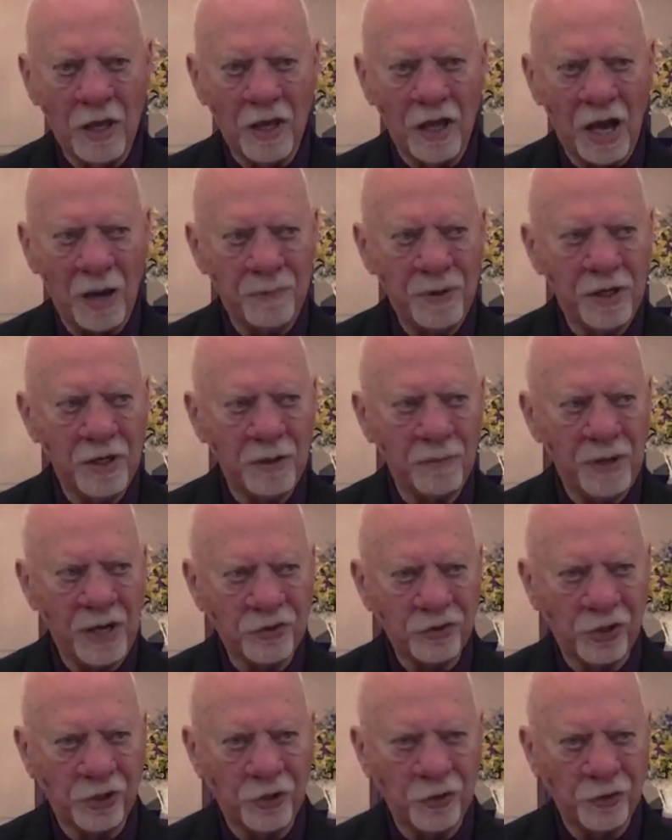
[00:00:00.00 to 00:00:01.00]
I've been to
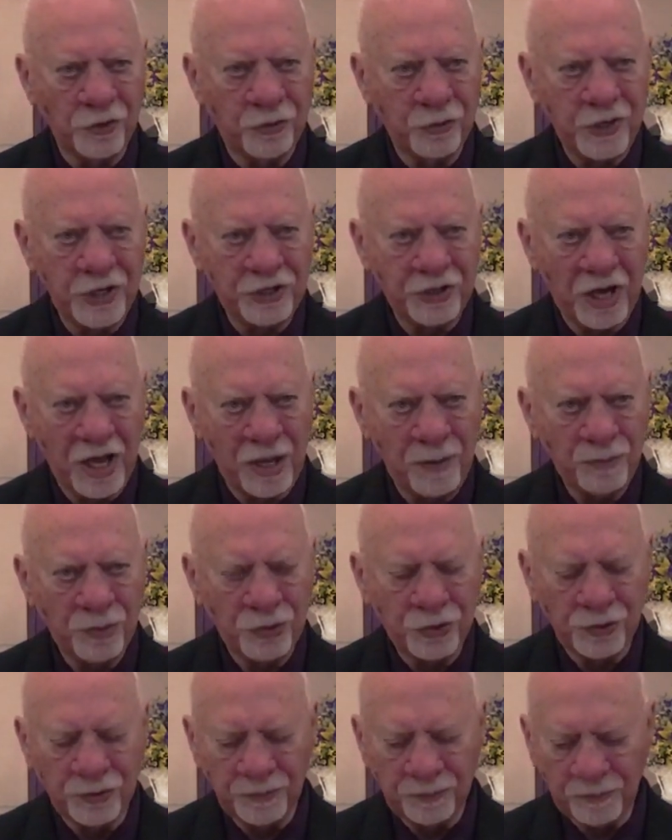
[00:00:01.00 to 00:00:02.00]
Mexico three
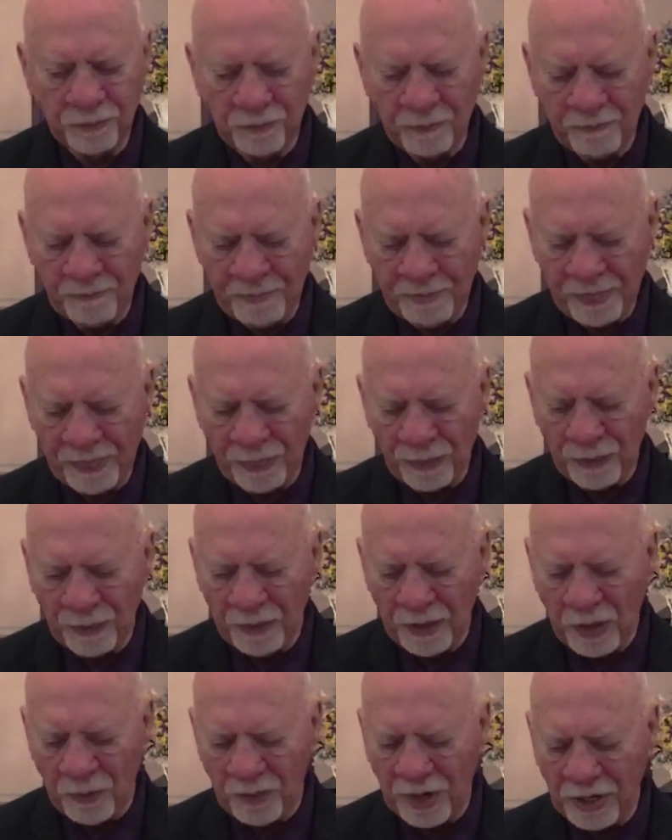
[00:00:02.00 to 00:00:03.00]
times.
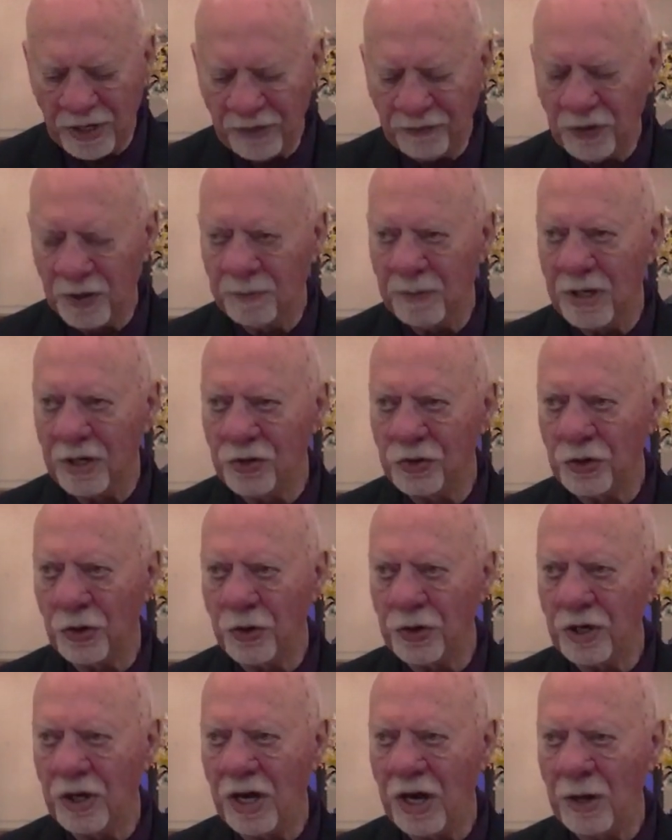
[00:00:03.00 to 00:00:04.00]
When I lived in
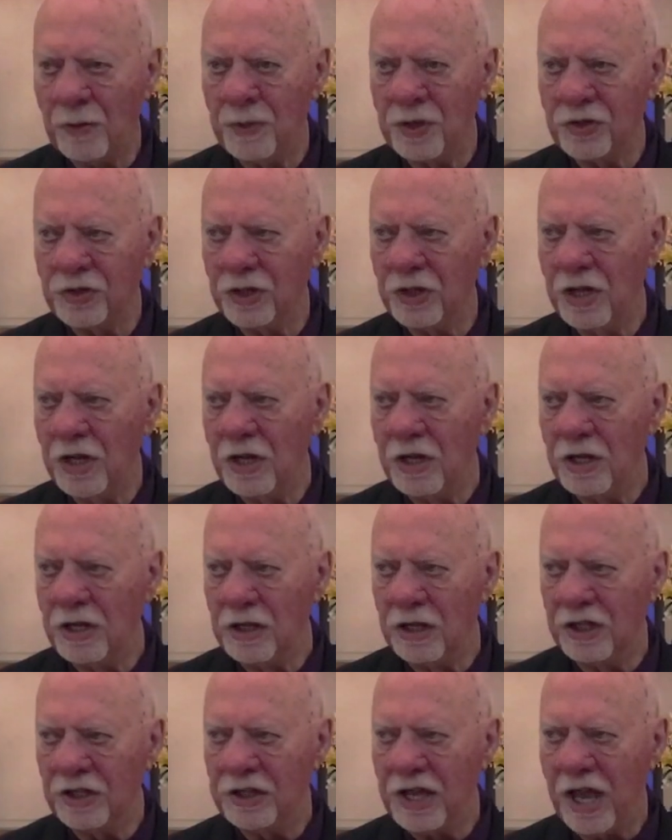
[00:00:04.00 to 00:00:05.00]
Minnesota, I was
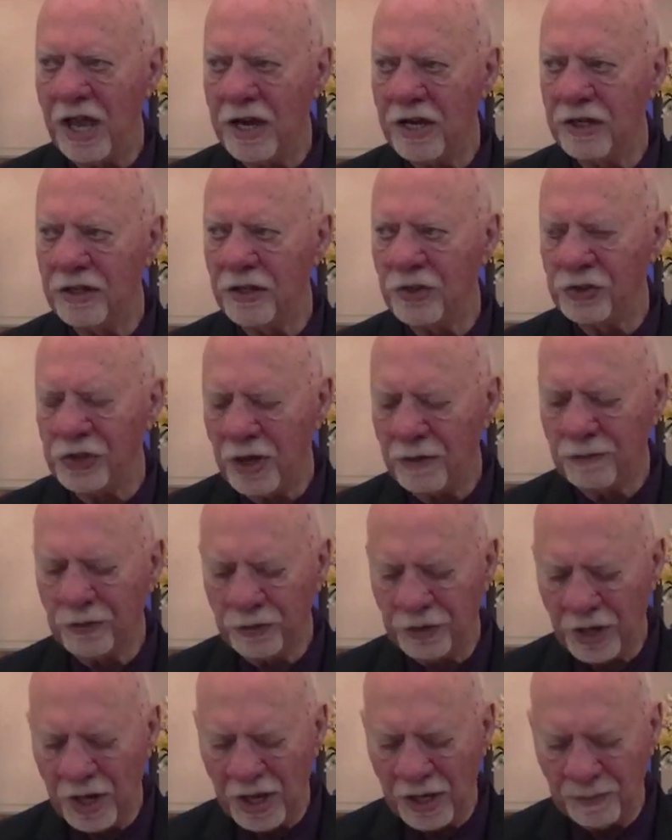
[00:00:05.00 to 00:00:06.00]
in Canada several
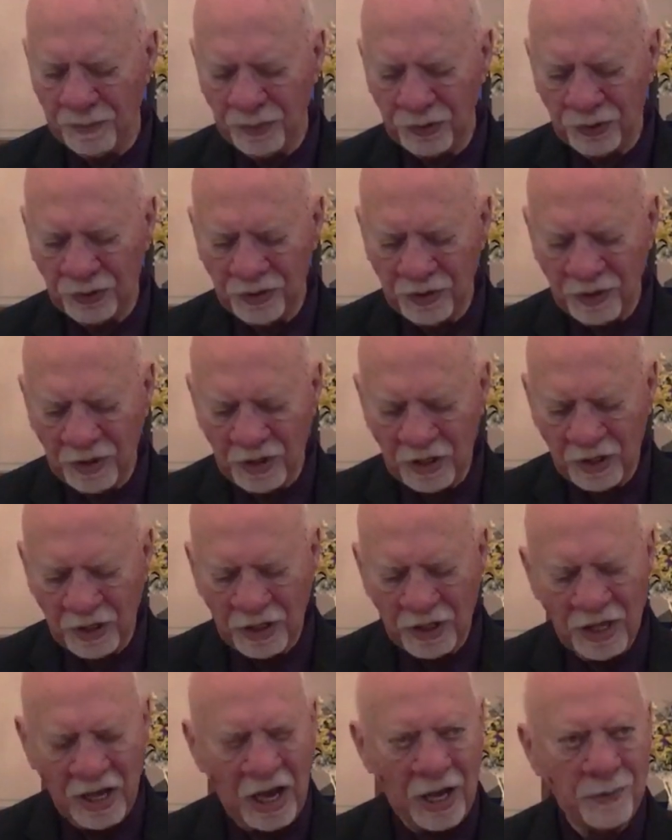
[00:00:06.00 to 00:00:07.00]
times.
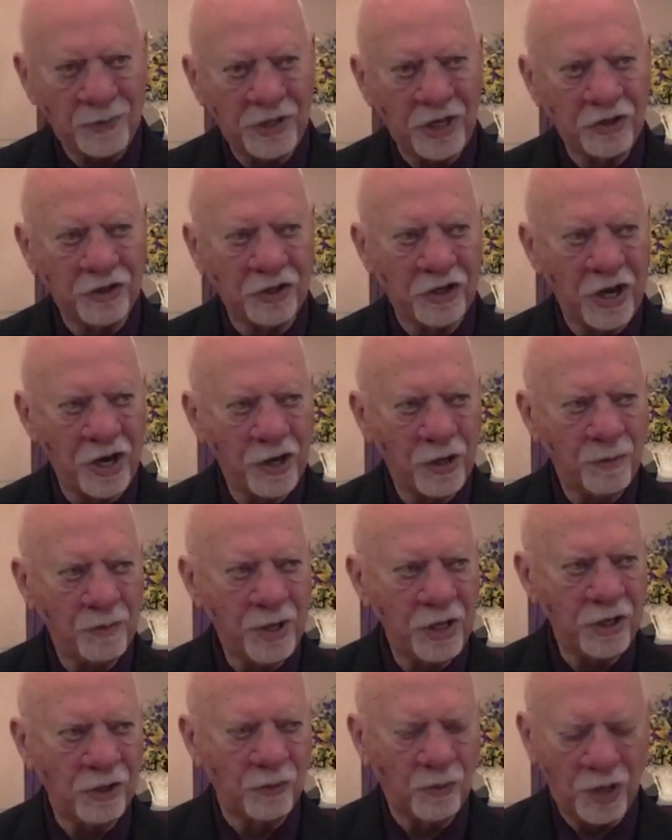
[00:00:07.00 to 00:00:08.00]
I was at the
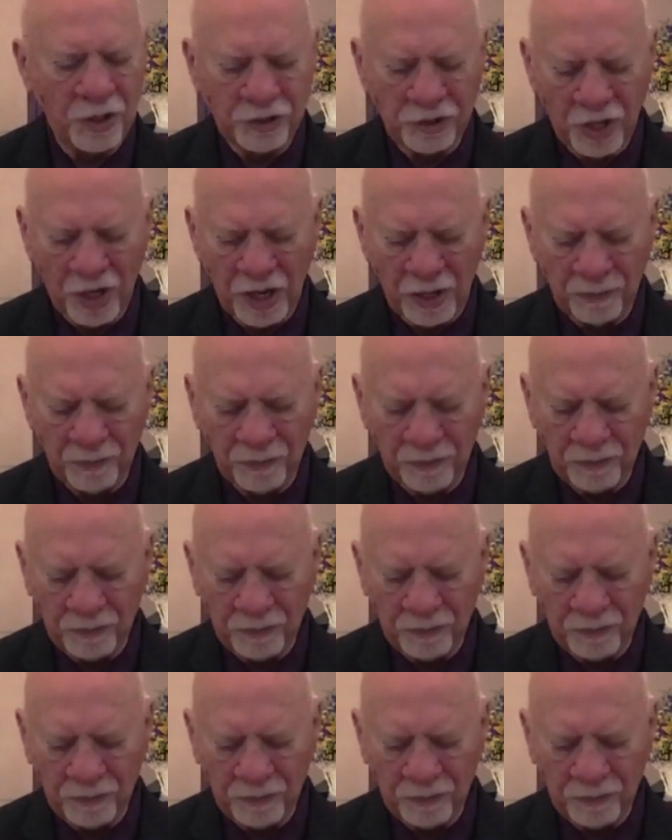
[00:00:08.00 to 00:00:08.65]
Caribbean one time.